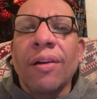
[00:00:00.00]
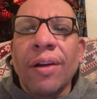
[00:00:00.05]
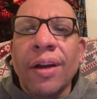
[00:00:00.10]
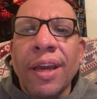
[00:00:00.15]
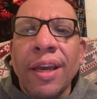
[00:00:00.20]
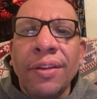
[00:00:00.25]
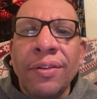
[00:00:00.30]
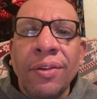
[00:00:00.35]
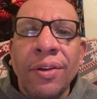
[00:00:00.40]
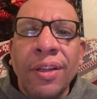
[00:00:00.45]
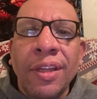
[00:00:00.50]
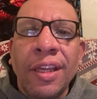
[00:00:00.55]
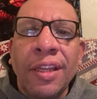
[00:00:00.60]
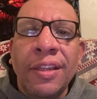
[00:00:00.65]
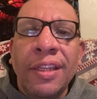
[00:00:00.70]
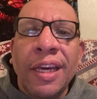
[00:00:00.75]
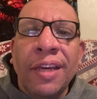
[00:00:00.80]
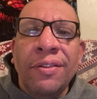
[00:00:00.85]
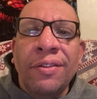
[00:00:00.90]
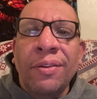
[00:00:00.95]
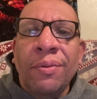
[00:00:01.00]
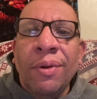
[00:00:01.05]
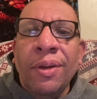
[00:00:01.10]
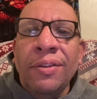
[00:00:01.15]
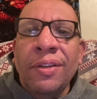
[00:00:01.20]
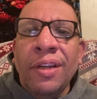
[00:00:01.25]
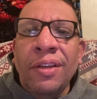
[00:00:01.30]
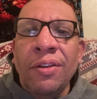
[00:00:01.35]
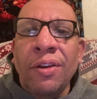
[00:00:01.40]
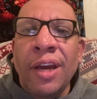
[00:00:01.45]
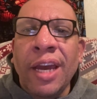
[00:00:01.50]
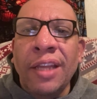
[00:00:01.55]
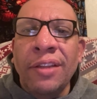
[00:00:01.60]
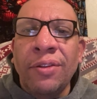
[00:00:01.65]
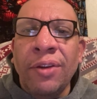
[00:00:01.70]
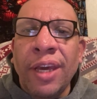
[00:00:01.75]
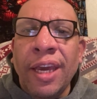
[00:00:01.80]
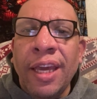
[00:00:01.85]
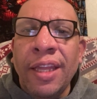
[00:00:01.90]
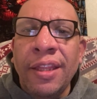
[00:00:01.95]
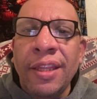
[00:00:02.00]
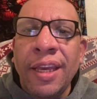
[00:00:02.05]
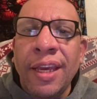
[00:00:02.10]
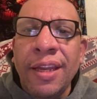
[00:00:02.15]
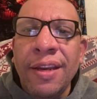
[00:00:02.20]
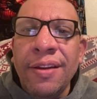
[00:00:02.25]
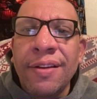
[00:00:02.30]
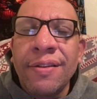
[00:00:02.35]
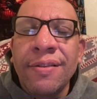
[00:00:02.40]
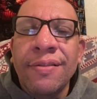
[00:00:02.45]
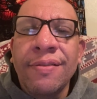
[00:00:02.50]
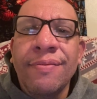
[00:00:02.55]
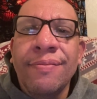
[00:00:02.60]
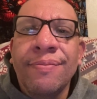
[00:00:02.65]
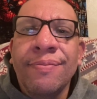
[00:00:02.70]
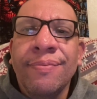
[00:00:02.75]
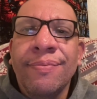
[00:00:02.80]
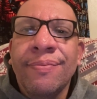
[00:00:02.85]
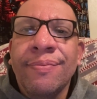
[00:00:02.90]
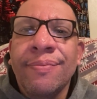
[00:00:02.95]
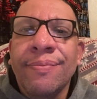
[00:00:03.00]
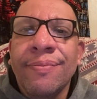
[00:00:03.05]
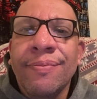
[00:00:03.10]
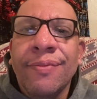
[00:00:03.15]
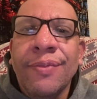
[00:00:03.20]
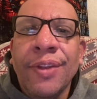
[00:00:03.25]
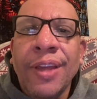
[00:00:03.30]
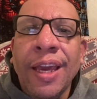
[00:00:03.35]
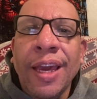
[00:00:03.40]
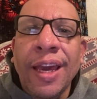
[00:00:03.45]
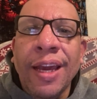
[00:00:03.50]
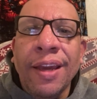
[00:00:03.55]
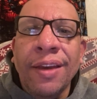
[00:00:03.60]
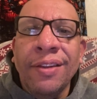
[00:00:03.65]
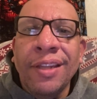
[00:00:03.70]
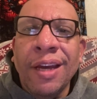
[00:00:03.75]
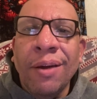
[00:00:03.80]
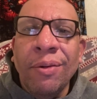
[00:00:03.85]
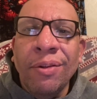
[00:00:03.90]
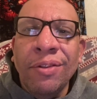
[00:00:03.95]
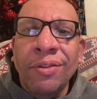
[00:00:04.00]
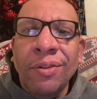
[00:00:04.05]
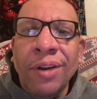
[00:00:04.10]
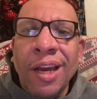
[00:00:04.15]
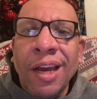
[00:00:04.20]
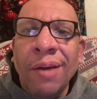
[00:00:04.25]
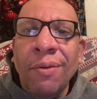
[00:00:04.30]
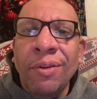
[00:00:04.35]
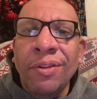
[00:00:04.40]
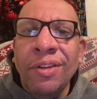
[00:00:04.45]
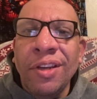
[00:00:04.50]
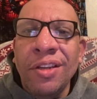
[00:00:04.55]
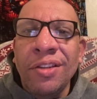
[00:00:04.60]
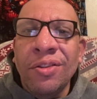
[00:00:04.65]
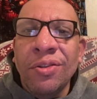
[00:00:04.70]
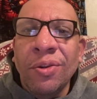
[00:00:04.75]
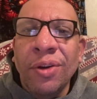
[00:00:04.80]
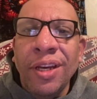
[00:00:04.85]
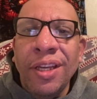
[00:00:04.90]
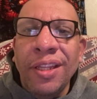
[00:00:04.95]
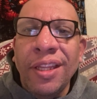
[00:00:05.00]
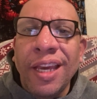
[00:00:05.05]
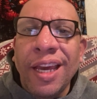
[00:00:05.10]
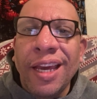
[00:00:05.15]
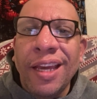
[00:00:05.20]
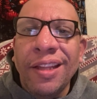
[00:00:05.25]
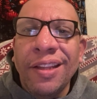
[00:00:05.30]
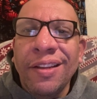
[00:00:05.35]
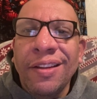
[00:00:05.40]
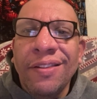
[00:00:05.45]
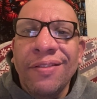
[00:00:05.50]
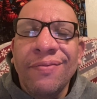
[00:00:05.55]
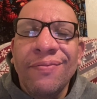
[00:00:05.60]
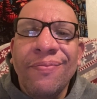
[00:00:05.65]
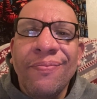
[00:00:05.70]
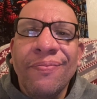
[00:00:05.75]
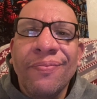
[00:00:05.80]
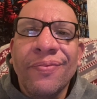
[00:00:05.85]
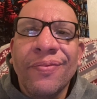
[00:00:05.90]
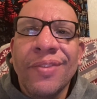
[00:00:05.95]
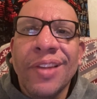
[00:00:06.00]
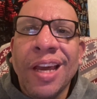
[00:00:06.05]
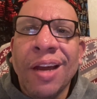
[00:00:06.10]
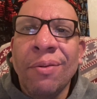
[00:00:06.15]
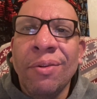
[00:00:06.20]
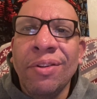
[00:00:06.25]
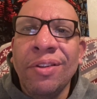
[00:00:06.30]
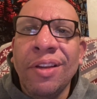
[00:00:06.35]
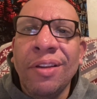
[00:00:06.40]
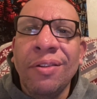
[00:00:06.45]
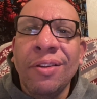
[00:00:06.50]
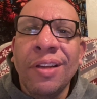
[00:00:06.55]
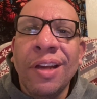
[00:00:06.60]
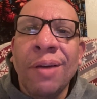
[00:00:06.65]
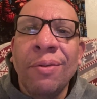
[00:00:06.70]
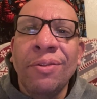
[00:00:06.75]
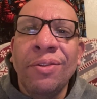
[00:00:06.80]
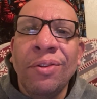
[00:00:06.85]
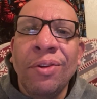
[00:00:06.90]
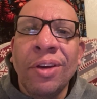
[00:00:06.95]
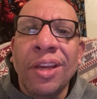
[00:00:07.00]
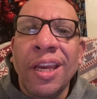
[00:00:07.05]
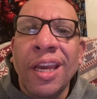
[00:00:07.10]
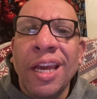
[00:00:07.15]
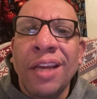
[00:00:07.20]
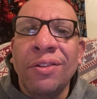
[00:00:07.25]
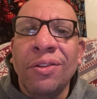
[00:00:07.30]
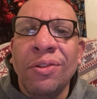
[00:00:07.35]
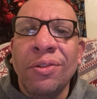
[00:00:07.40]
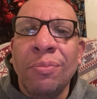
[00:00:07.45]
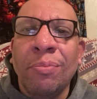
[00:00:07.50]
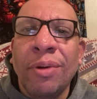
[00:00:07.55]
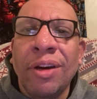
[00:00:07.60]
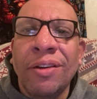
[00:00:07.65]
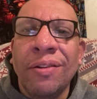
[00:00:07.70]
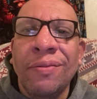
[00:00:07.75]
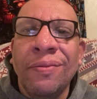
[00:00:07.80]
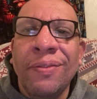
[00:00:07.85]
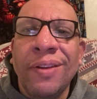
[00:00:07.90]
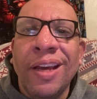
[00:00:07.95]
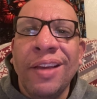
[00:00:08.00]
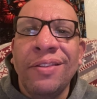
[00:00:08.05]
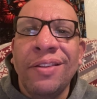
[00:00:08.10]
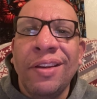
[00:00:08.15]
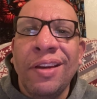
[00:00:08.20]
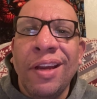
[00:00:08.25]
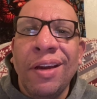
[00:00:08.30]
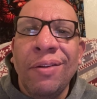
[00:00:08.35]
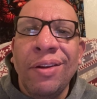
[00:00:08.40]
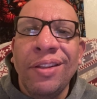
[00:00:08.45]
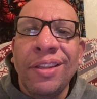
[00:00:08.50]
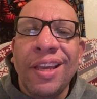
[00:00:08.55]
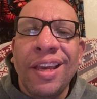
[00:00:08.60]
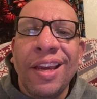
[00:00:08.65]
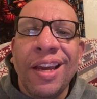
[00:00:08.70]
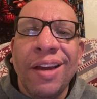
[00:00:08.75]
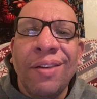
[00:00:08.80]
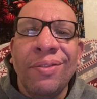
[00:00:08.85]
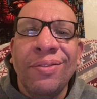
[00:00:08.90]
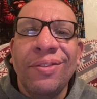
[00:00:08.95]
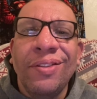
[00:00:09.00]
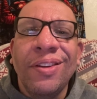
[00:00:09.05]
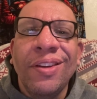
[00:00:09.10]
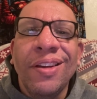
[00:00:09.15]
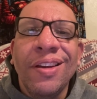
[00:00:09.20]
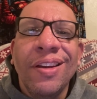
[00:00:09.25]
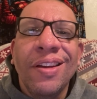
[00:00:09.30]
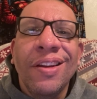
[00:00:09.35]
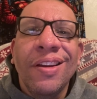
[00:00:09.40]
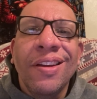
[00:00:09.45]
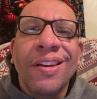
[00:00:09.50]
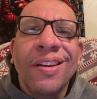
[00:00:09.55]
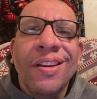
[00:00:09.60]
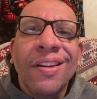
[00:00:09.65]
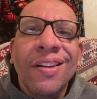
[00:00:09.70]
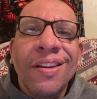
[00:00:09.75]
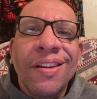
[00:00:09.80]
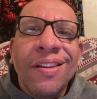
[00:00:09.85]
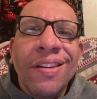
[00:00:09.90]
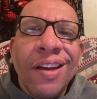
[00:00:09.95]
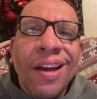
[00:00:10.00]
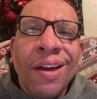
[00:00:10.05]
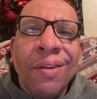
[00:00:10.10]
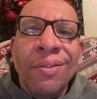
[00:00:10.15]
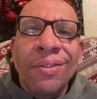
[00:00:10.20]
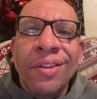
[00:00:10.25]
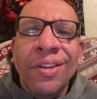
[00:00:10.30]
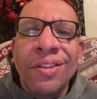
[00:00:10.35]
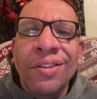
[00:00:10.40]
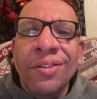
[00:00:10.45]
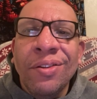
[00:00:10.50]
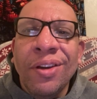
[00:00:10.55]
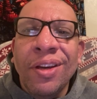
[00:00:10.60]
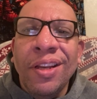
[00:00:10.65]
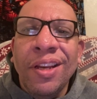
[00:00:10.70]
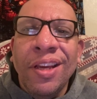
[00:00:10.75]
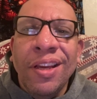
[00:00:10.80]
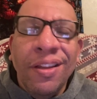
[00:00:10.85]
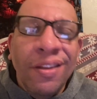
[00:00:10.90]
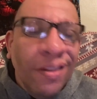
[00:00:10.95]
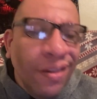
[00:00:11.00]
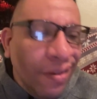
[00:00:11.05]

okay, so that's the reason you had to end it? Yeah, because I was enjoying that. I was looking at those butterflies and everything. I was enjoying it.